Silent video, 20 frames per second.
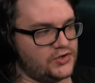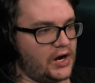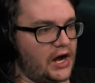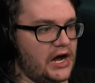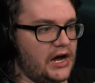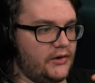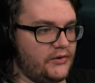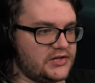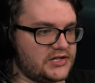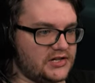I
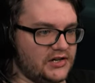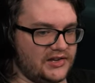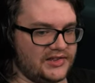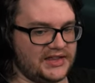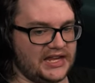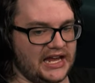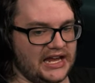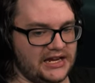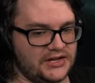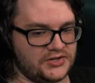always call it
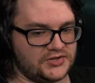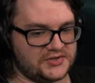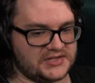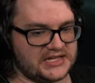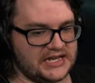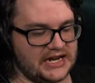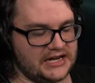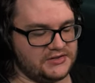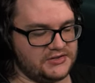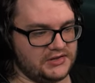the angel
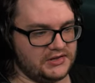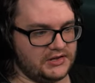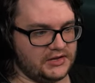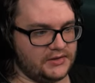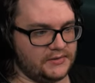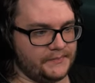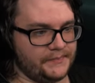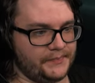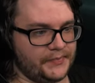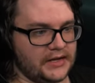statue,
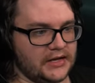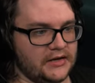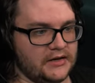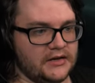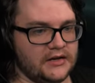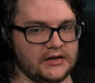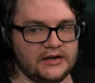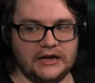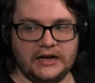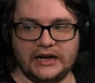though.
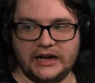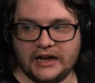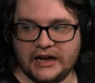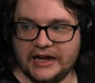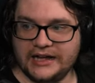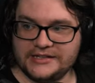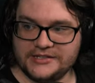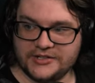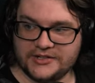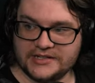Uh,
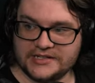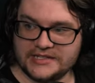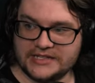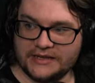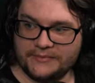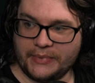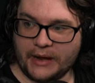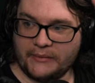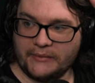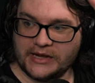as you can see
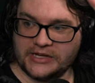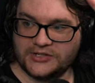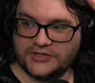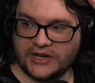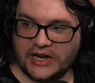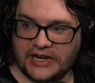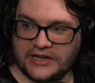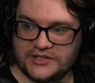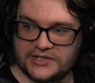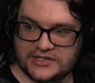by my
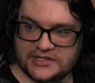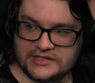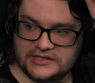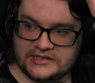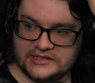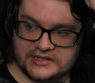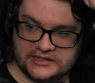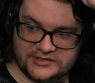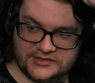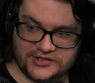strats,
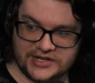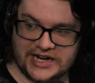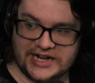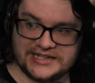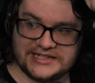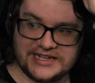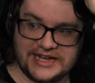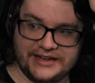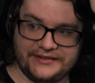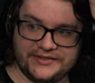
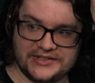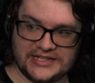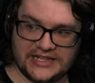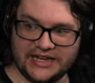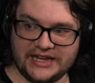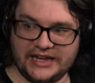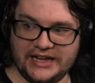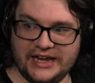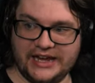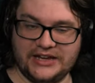strats, I even
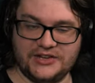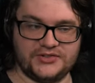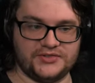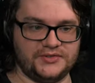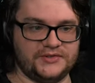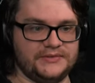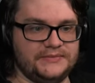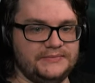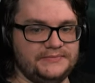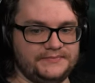say
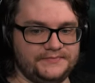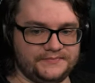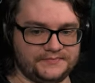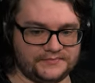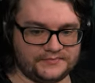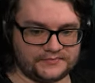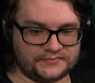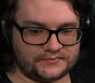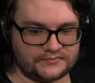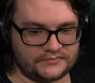angel.
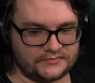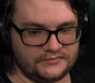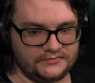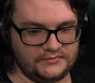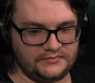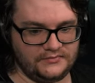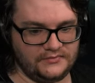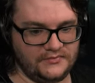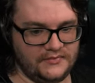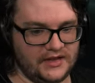
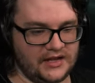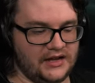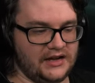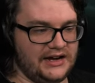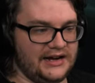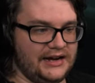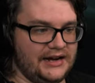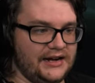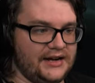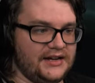
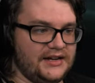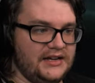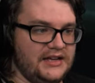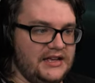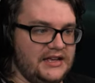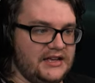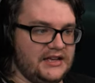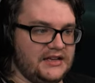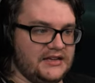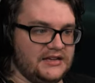Uh,
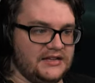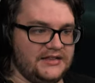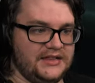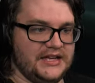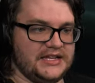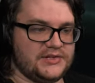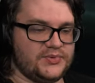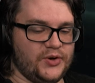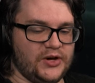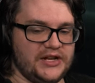
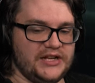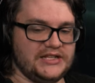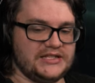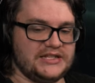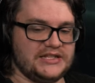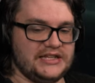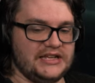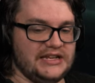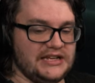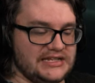this one is
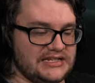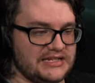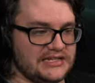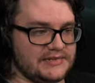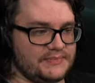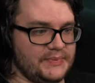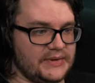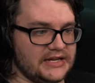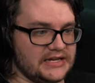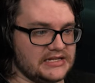the
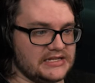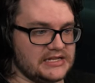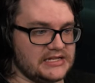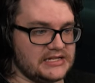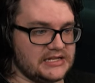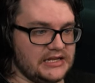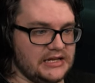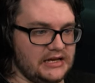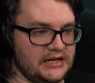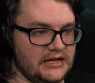easiest because it's
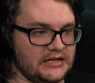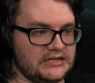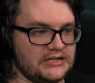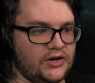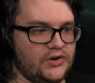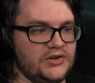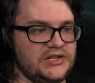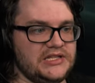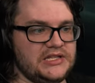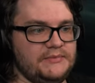the is
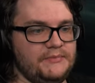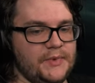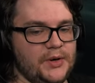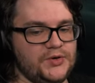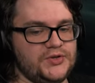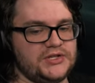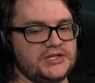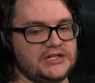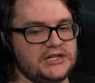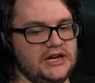always the
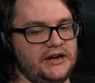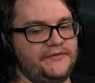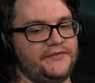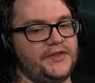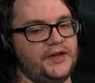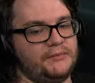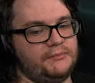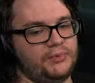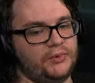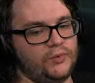most scuffed
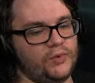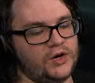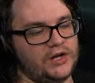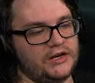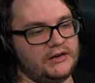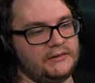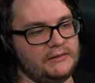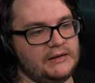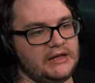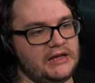up one.